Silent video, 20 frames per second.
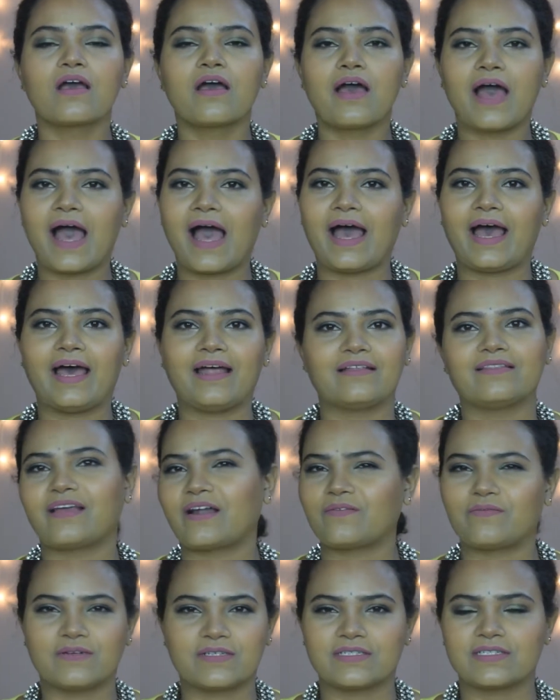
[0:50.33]
and
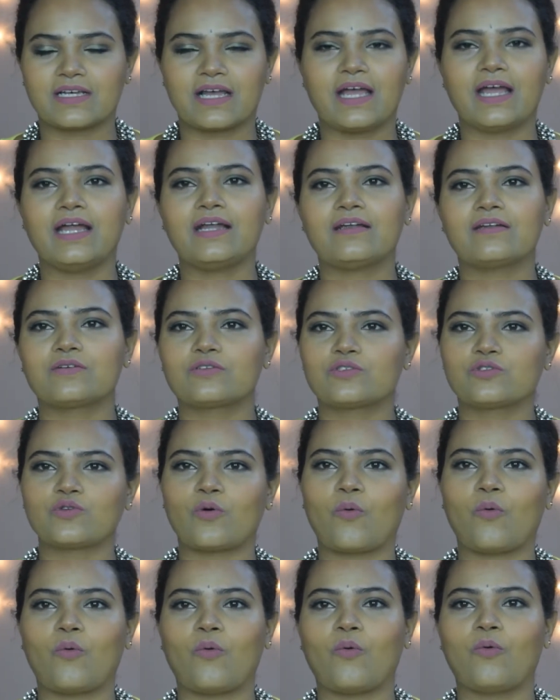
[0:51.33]
that was it.
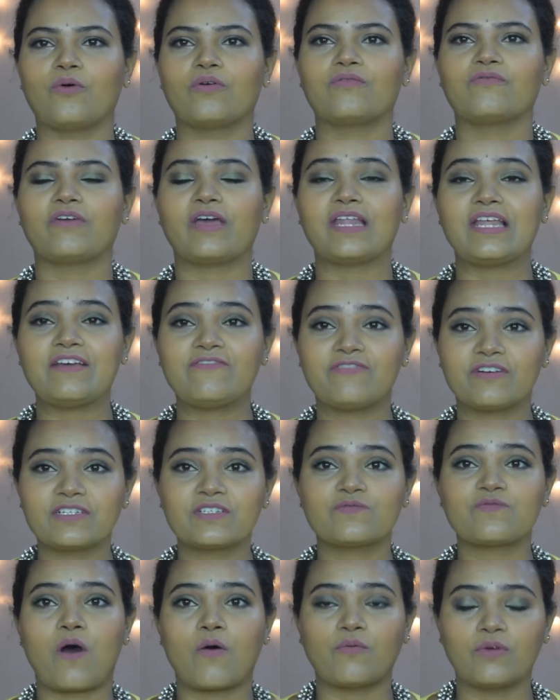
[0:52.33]
So very
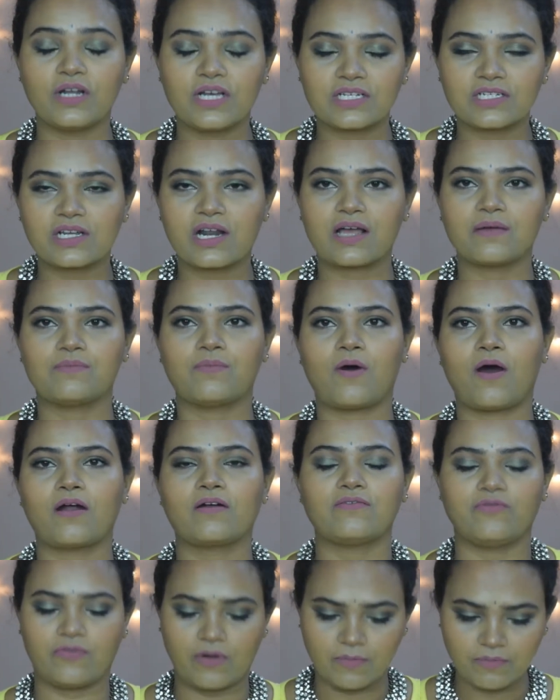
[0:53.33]
first foundation I
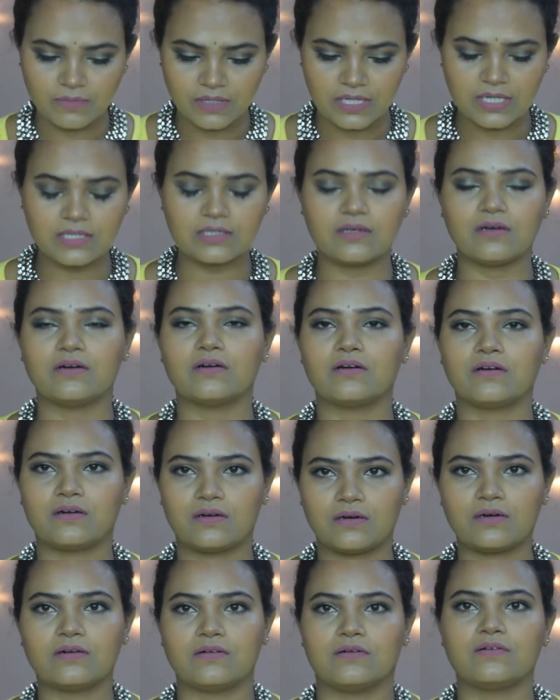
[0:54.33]
bought from the
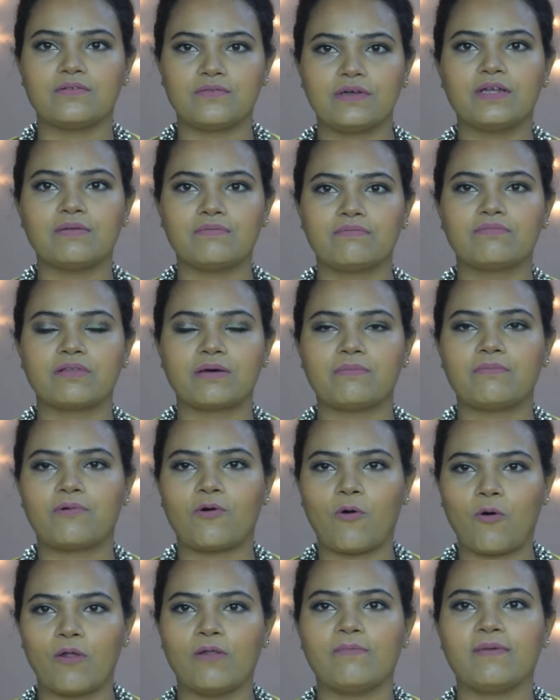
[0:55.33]
in the
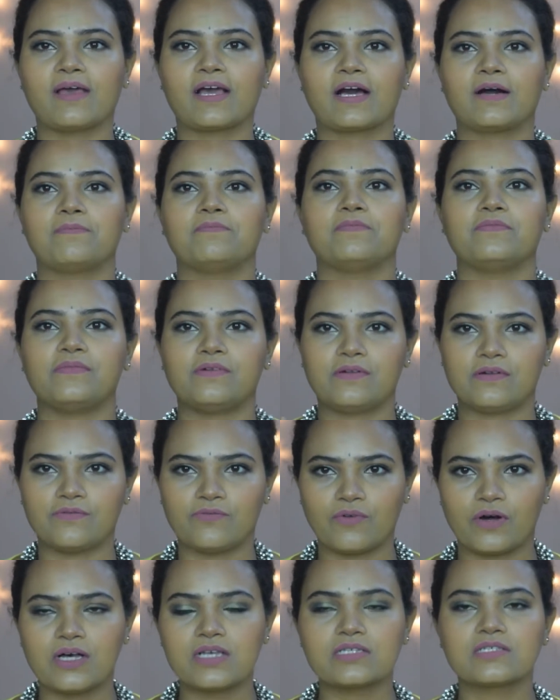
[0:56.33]
whole makeup
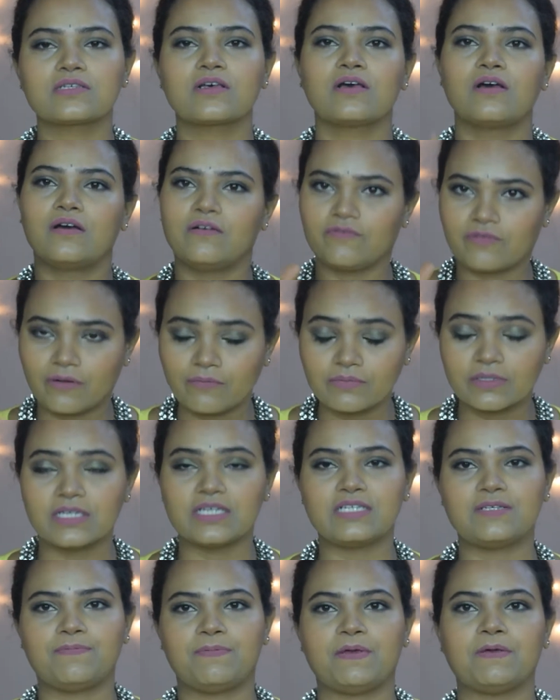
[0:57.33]
was from
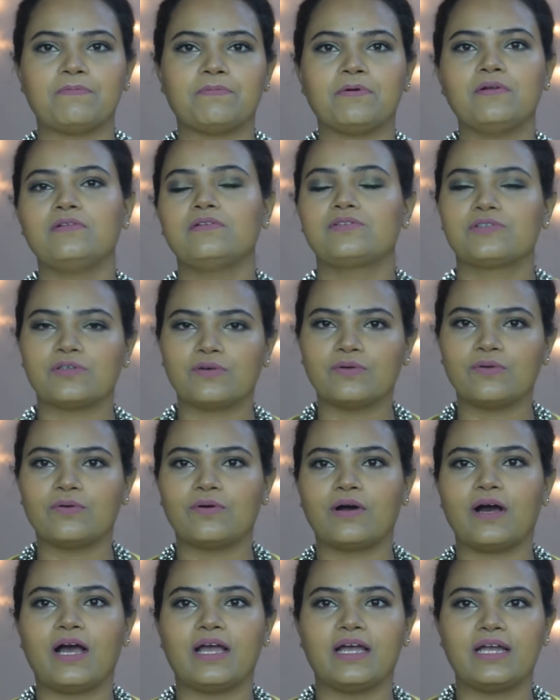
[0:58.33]
these people.
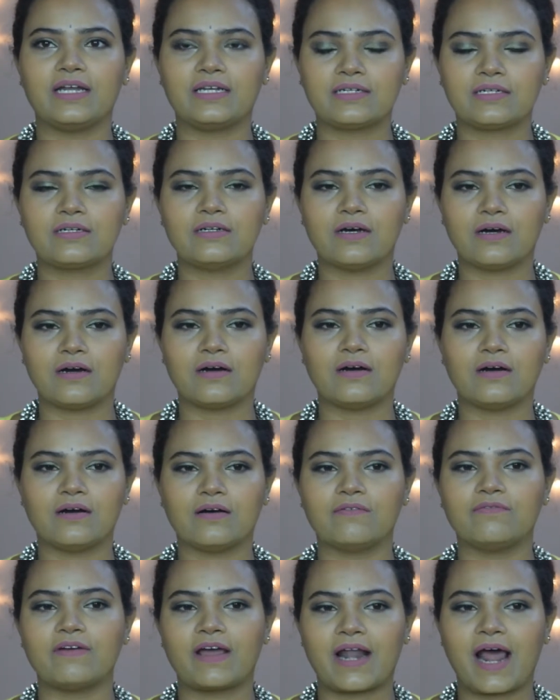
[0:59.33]
So it
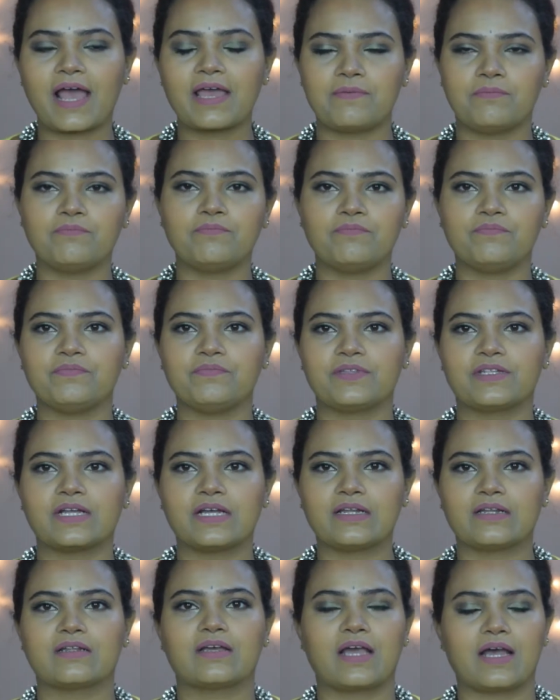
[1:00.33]
when I
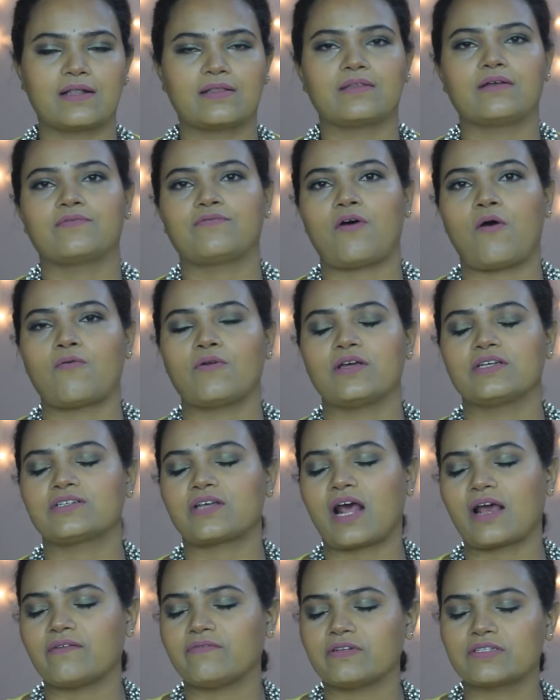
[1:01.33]
did get the
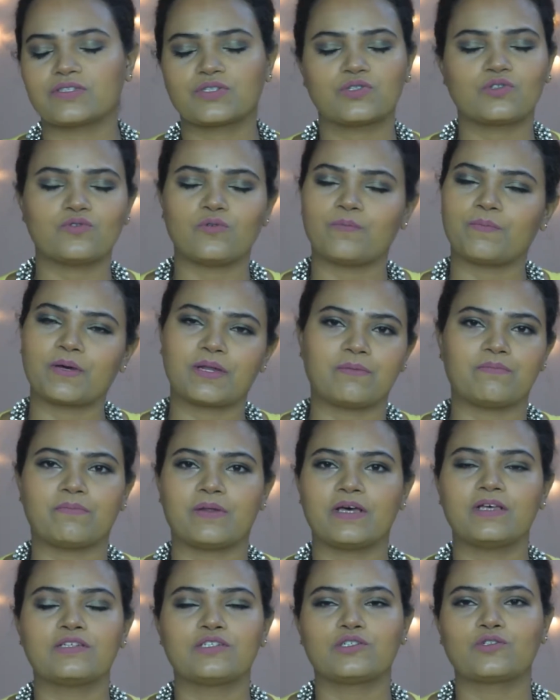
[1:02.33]
foundation, I was super
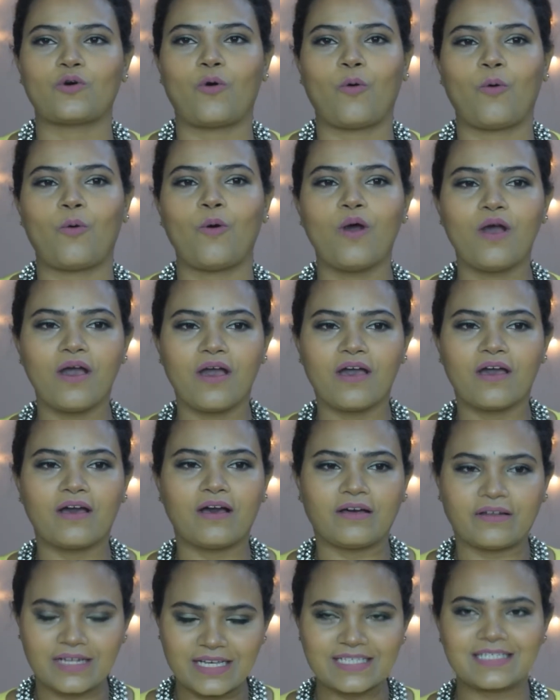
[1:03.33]
impressed. So
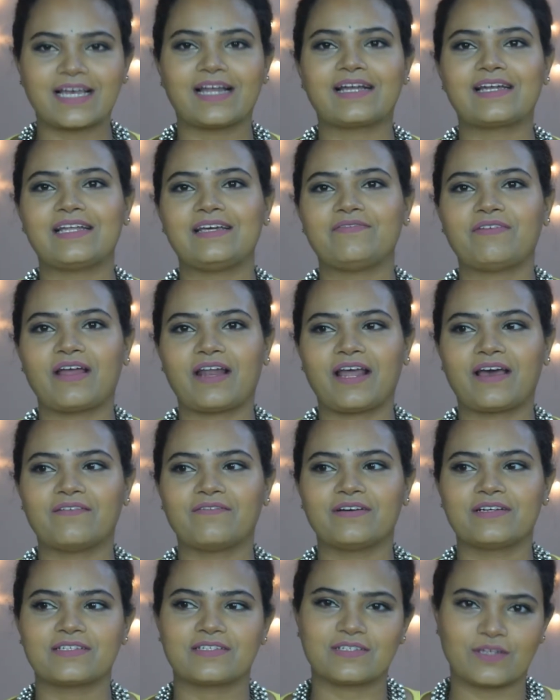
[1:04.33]
recently when I
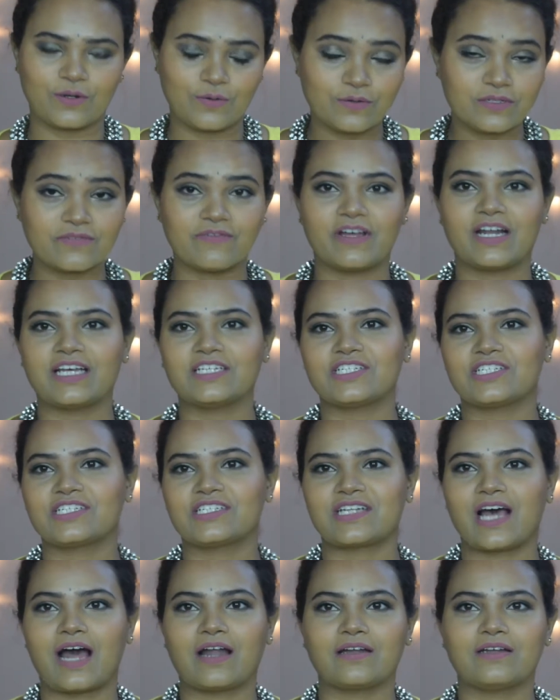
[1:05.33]
was when I just
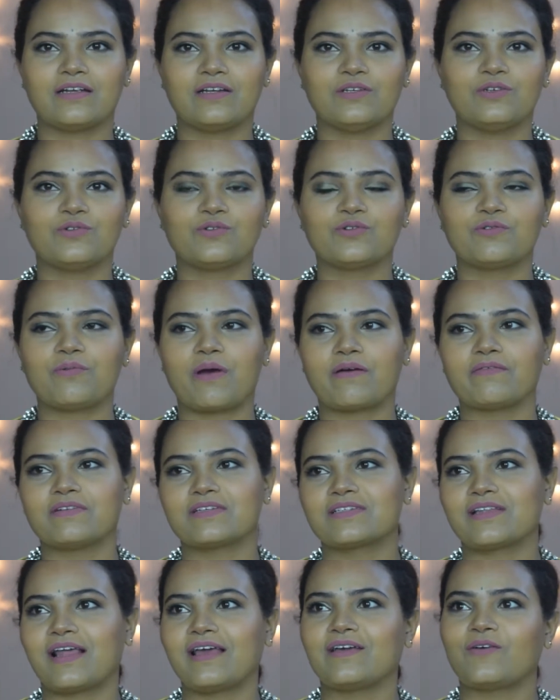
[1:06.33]
started YouTube, I
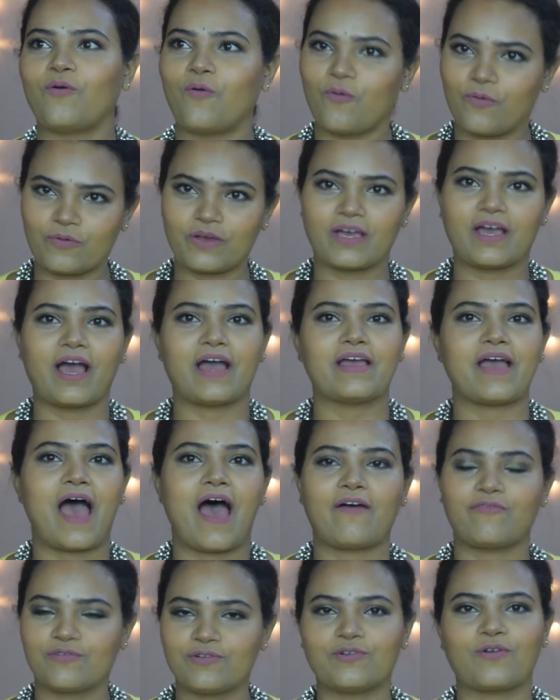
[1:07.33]
was like, okay, I
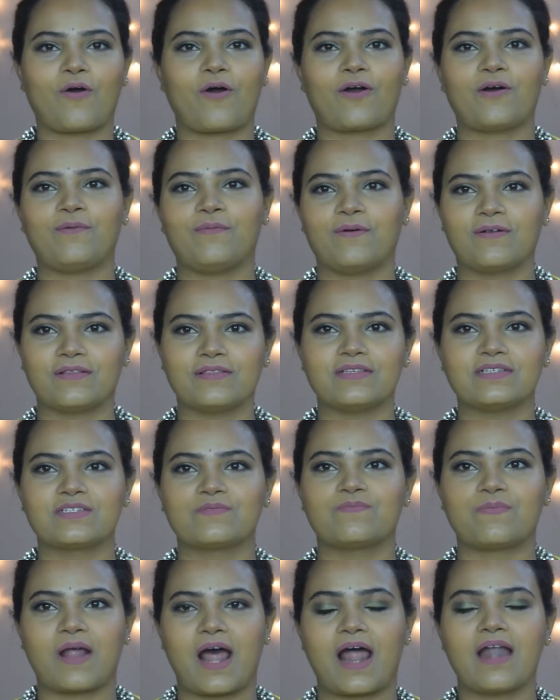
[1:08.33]
have to talk about this
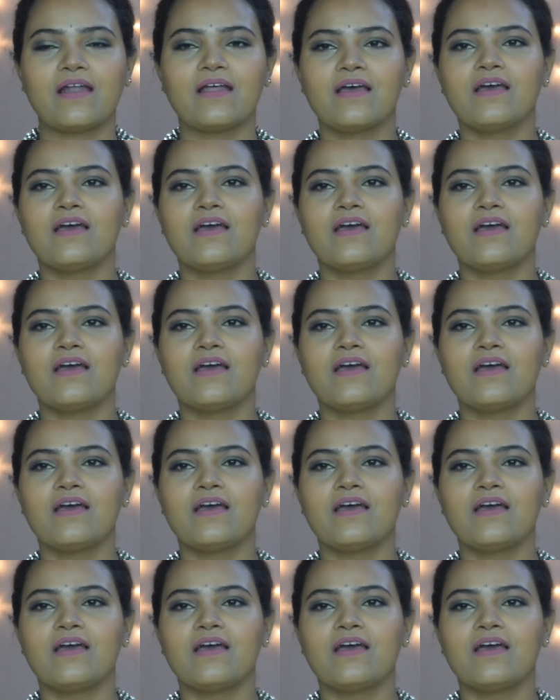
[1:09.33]
brand